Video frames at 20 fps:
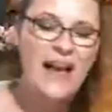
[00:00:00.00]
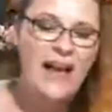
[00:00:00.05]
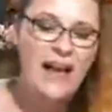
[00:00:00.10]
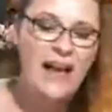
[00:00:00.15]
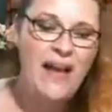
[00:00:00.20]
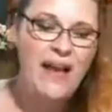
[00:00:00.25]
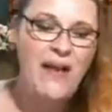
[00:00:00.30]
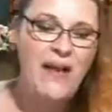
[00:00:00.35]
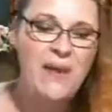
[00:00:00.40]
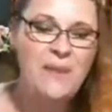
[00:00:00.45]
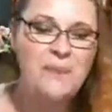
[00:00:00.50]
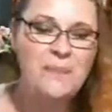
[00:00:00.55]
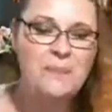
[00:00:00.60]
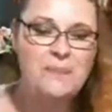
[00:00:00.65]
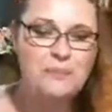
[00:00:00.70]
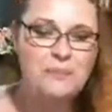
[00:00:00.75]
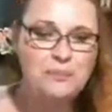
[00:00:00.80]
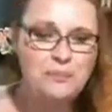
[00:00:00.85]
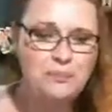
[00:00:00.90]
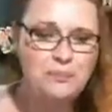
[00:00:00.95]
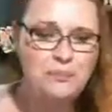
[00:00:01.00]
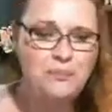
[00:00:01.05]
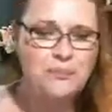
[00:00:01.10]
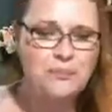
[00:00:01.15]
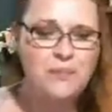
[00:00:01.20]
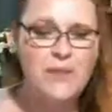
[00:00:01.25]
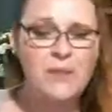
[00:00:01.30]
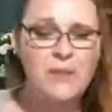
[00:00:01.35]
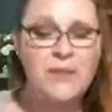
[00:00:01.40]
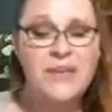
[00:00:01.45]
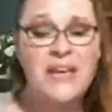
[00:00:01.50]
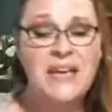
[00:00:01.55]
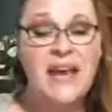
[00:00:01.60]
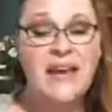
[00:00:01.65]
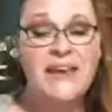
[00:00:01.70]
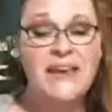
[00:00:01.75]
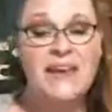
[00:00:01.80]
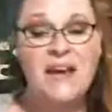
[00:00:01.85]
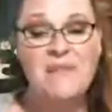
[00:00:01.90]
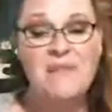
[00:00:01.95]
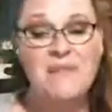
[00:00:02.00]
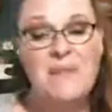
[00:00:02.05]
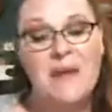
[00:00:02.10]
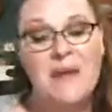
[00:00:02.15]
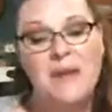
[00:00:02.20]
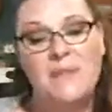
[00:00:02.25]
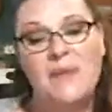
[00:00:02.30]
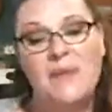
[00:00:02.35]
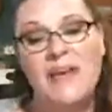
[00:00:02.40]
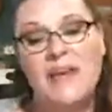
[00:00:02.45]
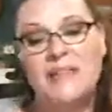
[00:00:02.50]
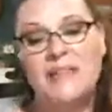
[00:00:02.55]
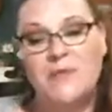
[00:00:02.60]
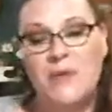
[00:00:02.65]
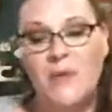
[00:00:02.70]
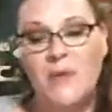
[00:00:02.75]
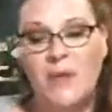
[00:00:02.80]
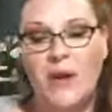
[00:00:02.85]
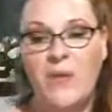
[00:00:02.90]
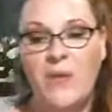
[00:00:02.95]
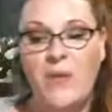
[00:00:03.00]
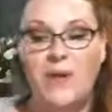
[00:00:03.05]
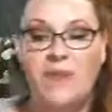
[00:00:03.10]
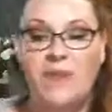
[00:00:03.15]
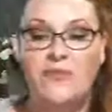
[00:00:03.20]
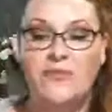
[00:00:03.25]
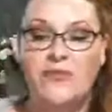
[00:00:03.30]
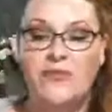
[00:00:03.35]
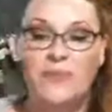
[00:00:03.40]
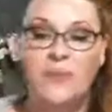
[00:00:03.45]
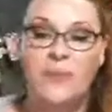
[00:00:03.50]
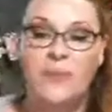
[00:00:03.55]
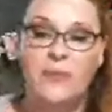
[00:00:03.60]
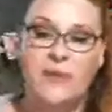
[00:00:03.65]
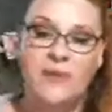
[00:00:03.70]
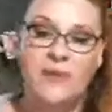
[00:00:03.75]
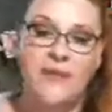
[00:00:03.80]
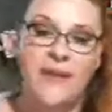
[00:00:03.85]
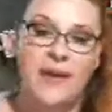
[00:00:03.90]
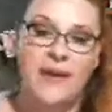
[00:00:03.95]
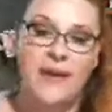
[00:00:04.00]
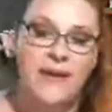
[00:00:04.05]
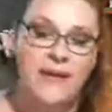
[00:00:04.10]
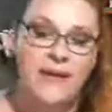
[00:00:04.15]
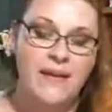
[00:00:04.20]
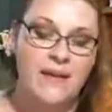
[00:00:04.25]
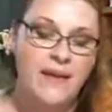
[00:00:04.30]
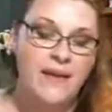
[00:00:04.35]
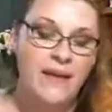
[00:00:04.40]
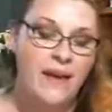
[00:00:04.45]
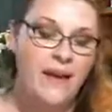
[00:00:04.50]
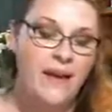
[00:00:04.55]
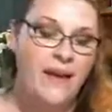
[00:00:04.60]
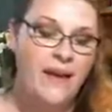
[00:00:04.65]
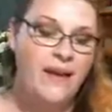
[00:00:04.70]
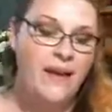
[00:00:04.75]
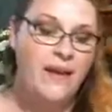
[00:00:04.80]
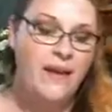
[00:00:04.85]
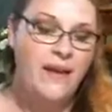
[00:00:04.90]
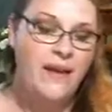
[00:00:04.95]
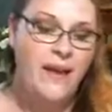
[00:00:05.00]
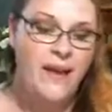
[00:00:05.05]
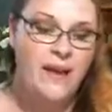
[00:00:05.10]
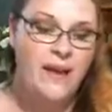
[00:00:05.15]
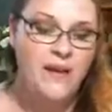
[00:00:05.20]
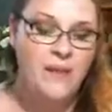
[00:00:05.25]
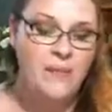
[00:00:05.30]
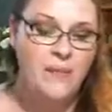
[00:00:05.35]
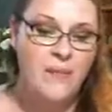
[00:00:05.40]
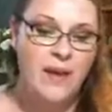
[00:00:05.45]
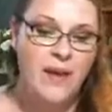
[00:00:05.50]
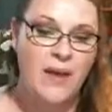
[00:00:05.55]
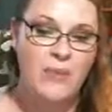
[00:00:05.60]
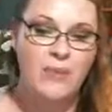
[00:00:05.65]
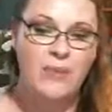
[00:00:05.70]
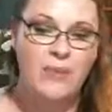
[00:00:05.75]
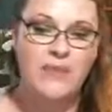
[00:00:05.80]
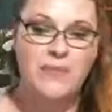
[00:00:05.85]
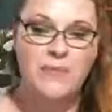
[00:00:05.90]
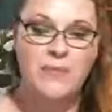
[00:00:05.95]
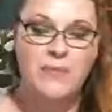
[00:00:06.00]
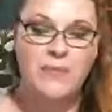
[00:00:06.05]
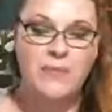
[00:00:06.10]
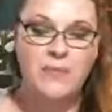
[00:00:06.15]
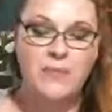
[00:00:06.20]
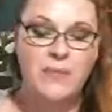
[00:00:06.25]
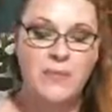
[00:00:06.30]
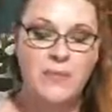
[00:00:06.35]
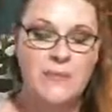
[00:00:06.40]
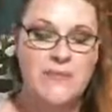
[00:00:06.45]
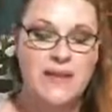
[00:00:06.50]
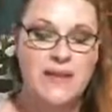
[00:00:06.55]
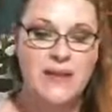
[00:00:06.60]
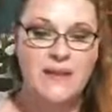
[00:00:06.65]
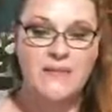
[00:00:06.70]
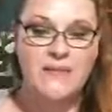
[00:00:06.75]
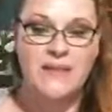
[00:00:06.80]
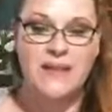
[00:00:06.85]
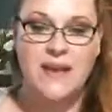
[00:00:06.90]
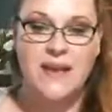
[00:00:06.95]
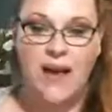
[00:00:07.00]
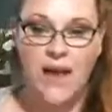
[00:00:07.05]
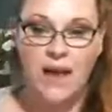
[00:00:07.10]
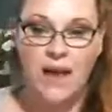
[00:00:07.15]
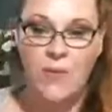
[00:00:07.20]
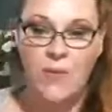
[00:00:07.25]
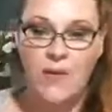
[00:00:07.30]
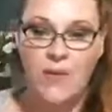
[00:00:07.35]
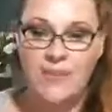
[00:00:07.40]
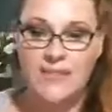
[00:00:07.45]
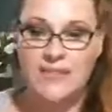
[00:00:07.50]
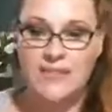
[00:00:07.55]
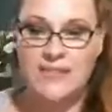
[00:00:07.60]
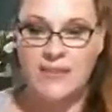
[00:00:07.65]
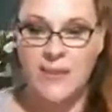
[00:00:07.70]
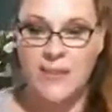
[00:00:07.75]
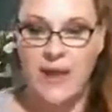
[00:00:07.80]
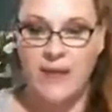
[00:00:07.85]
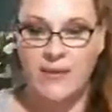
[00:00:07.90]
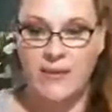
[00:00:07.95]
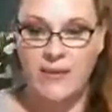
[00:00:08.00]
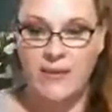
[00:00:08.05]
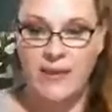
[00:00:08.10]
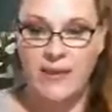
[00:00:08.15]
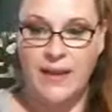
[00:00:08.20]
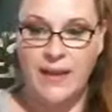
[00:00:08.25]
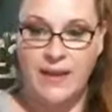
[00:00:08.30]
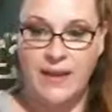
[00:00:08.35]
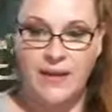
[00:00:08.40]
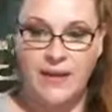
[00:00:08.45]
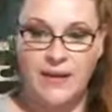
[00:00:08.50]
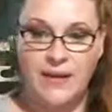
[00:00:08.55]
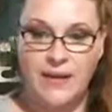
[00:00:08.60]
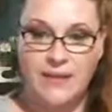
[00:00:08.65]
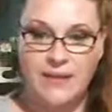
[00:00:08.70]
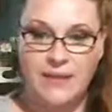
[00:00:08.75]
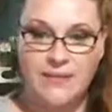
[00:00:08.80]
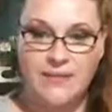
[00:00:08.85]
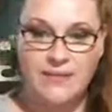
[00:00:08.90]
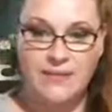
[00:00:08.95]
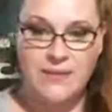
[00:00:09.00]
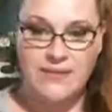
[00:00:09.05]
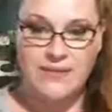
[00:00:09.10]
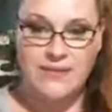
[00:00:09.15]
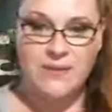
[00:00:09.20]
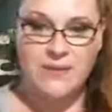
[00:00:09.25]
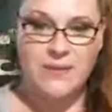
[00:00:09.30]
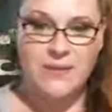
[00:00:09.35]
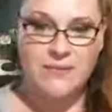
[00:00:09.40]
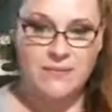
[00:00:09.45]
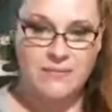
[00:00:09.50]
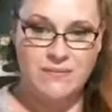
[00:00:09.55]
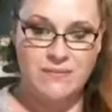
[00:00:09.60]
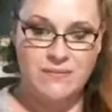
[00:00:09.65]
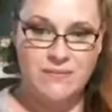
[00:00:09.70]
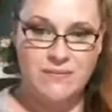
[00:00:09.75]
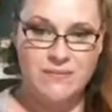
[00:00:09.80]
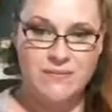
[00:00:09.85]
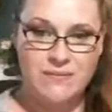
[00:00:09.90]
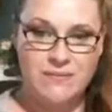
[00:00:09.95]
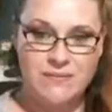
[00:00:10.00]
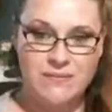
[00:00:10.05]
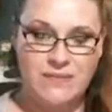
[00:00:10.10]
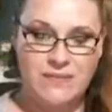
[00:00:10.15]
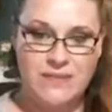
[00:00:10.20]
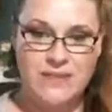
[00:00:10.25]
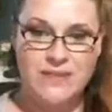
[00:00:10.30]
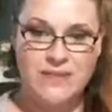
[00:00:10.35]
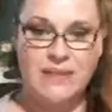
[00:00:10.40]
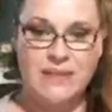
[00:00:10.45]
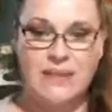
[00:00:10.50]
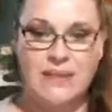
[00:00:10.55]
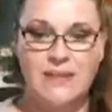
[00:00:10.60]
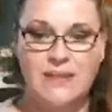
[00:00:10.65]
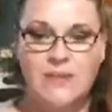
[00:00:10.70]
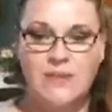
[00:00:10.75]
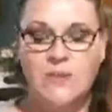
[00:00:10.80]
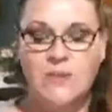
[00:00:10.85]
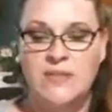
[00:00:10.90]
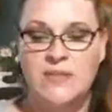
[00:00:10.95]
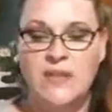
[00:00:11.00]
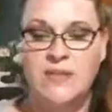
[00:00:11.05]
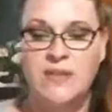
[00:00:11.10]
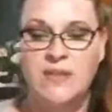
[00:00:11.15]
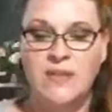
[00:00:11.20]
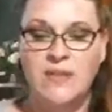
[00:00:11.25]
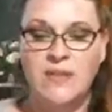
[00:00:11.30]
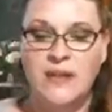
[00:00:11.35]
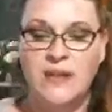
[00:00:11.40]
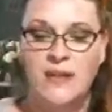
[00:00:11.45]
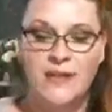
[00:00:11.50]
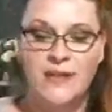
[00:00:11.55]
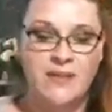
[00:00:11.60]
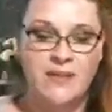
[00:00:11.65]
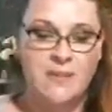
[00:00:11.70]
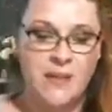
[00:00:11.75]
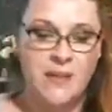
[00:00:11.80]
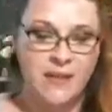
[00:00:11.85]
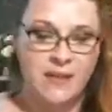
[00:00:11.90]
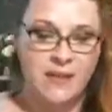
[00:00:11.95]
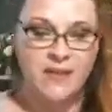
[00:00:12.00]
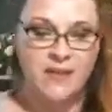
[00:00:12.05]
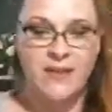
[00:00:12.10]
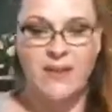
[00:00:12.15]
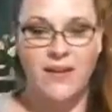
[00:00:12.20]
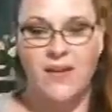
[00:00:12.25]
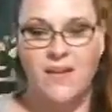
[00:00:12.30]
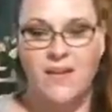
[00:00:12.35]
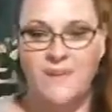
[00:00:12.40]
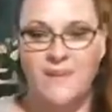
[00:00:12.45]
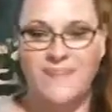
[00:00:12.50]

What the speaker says: But yeah, he got me makeup. He asked me what I wanted for my birthday, and I pulled up the website. I was like, I want this palette right here, this one. He's like, well, send me the link. And I'm like, here you go.